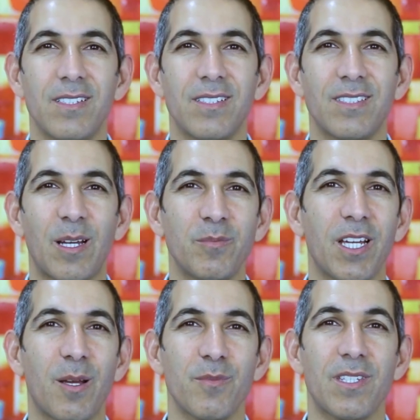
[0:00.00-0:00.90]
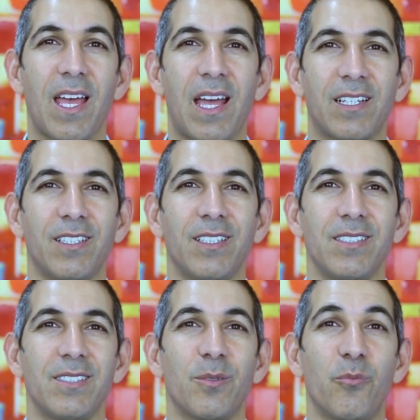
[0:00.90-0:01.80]
Sometimes
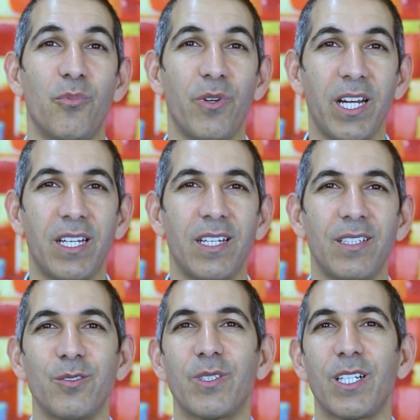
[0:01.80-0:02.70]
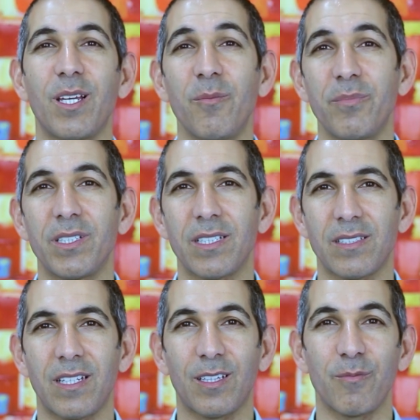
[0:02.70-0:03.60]
hackers break into the companies
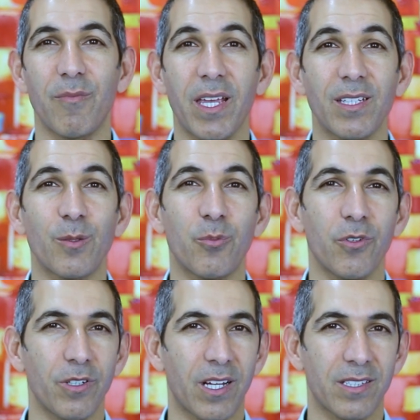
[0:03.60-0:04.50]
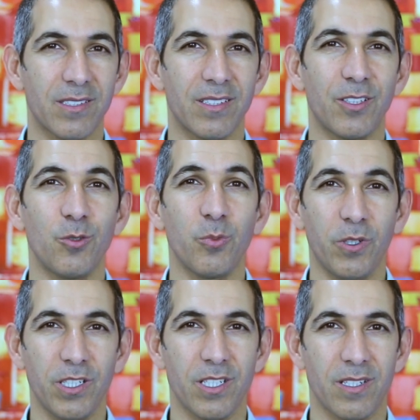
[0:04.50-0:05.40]
that make the products that you
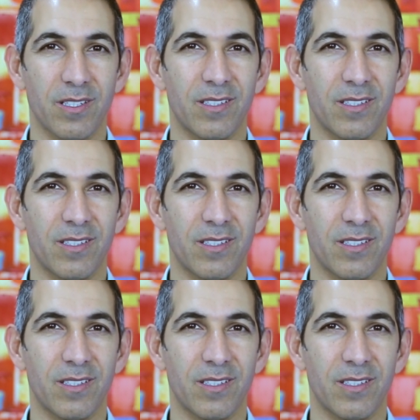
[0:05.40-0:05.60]
purchase.